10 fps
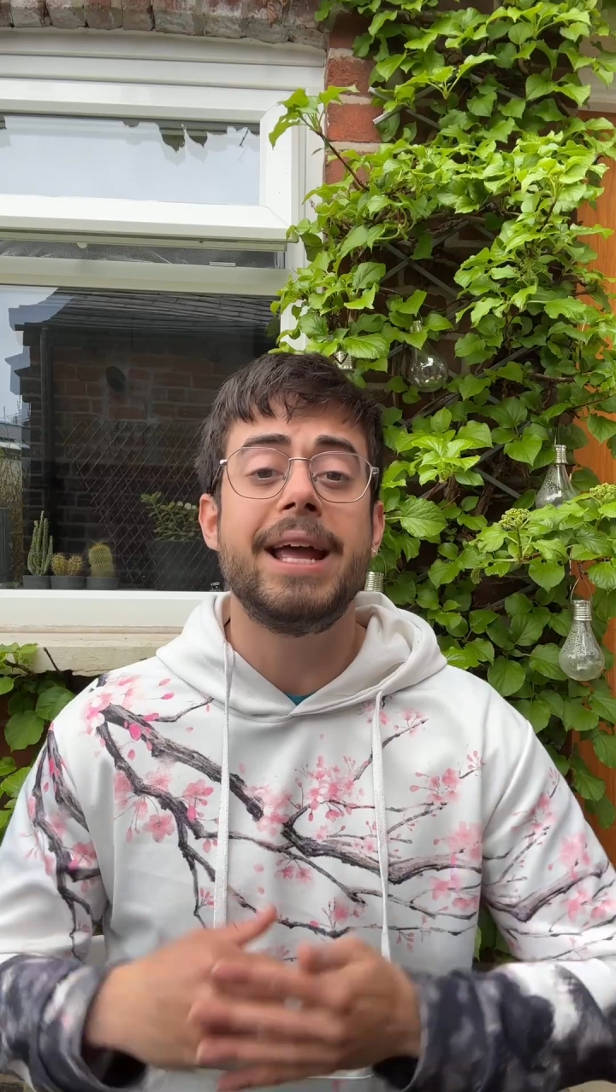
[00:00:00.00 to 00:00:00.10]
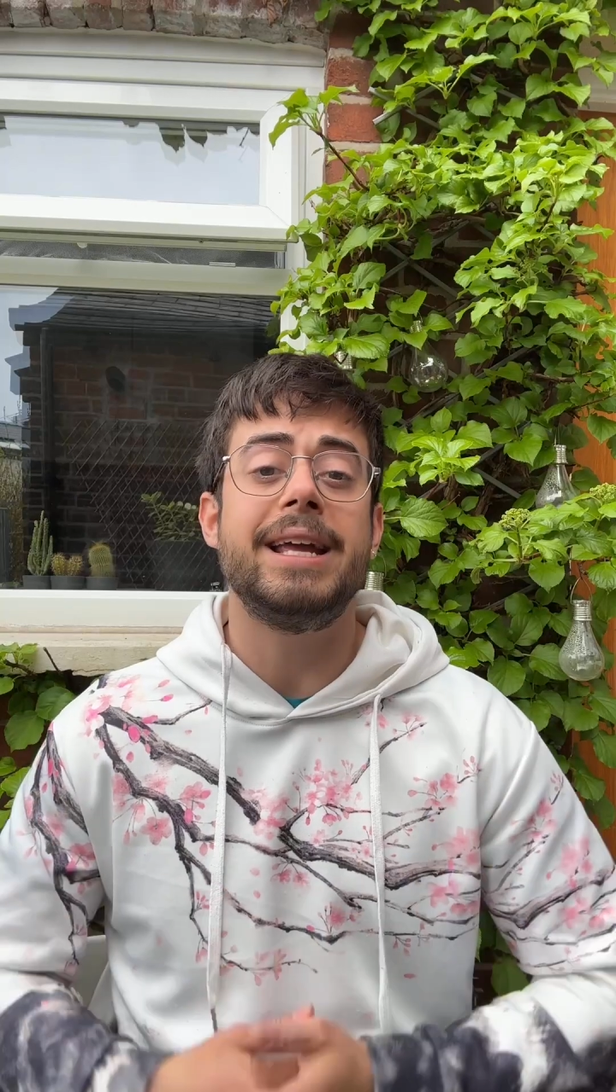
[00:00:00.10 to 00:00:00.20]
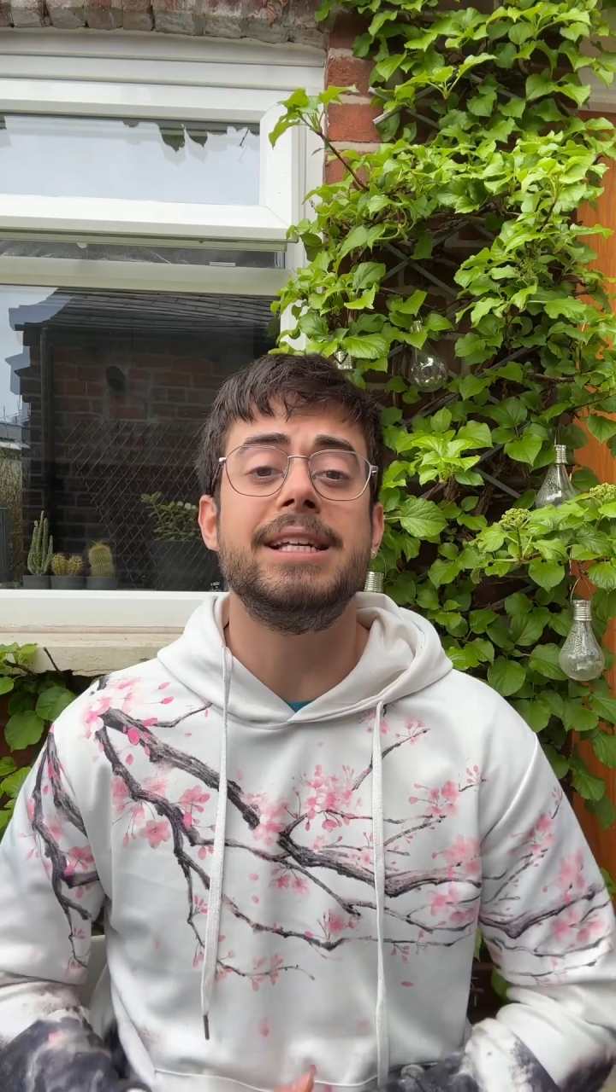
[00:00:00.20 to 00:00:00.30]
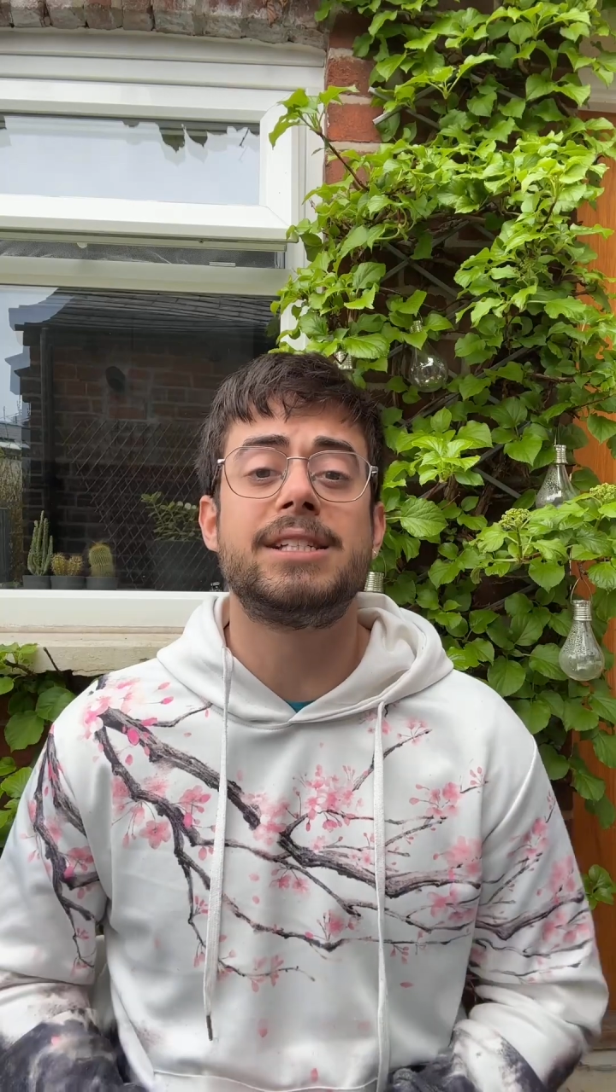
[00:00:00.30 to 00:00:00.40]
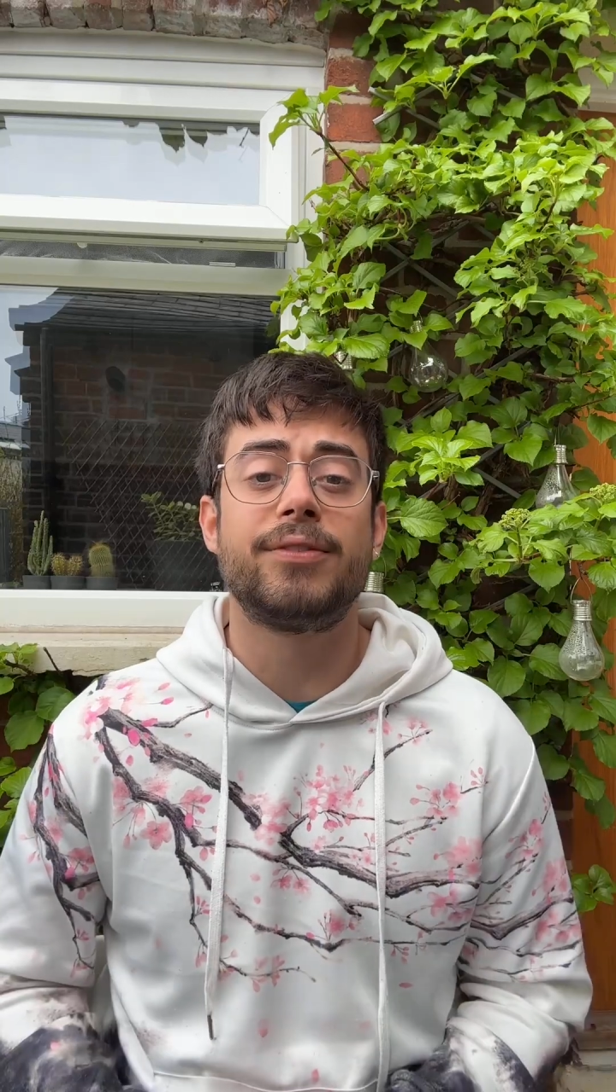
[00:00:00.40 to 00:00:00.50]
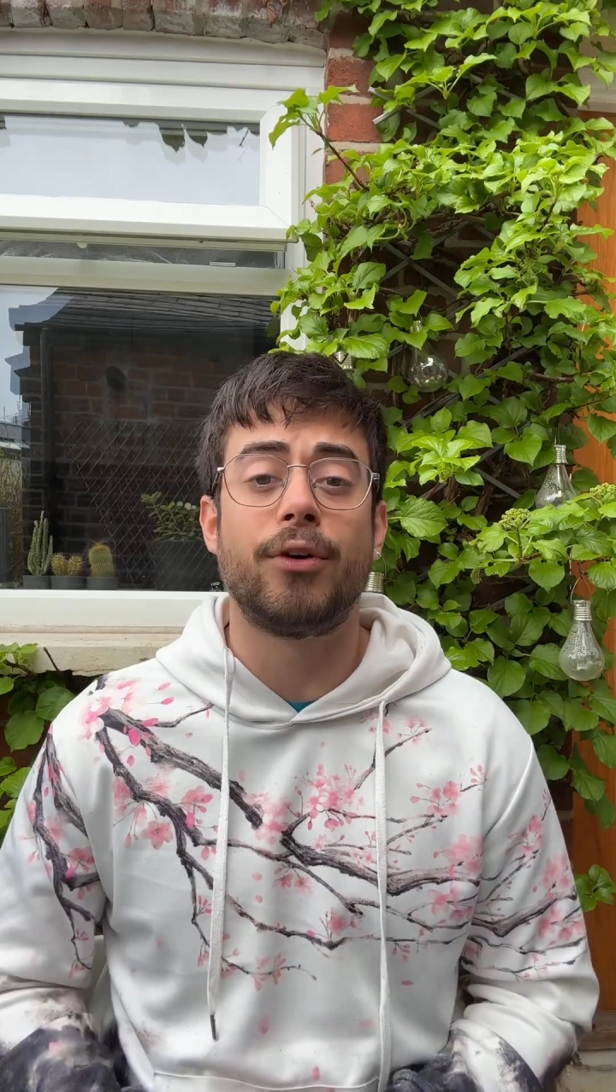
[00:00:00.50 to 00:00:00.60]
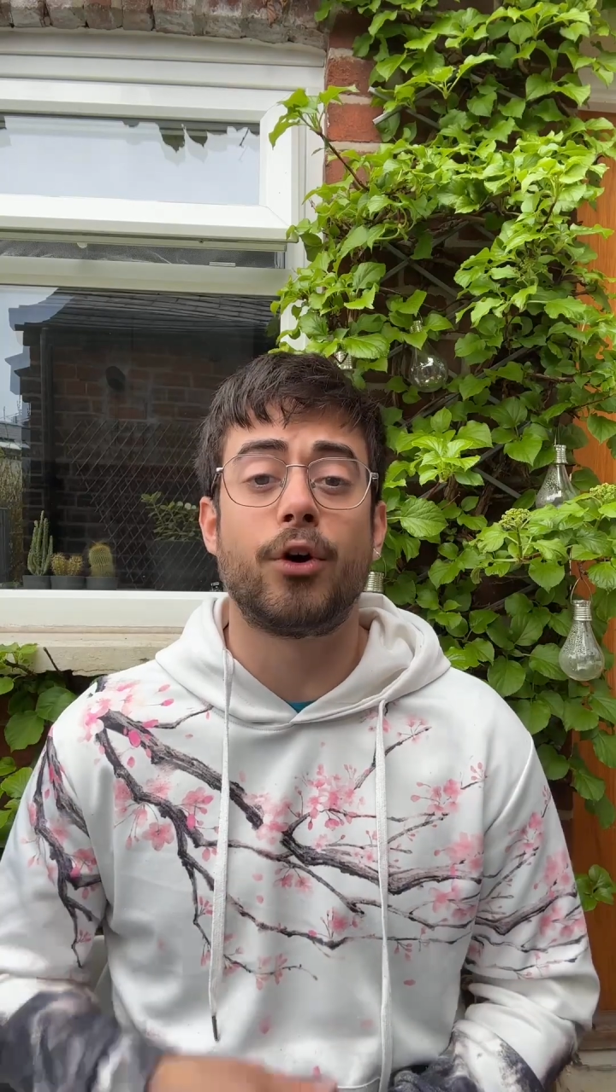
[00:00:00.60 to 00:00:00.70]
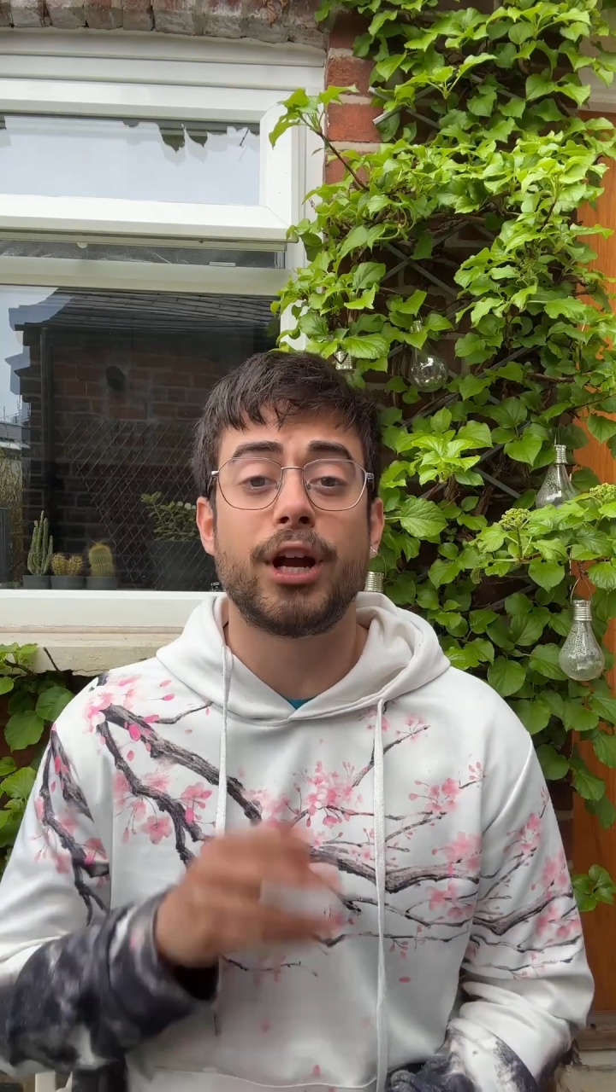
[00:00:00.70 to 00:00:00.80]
is for